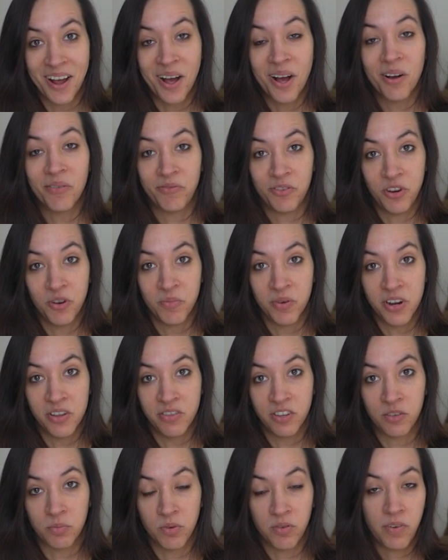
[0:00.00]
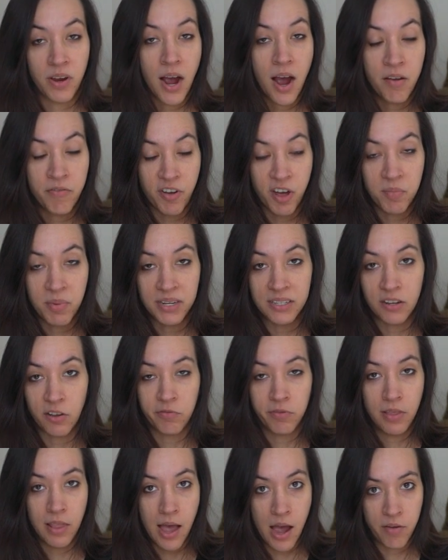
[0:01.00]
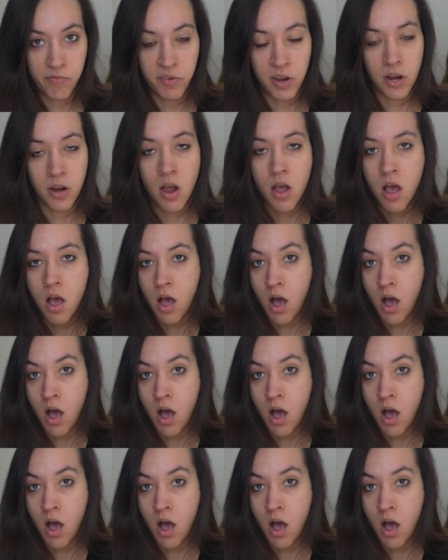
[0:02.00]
of humor in this movie. I found myself laughing